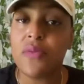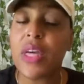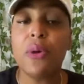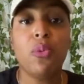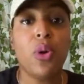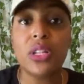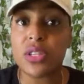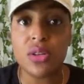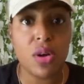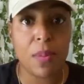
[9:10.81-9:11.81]
They want
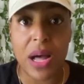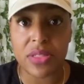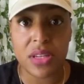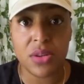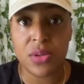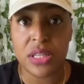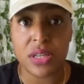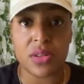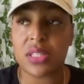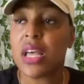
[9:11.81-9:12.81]
to know about the new
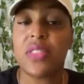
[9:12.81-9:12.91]
deals.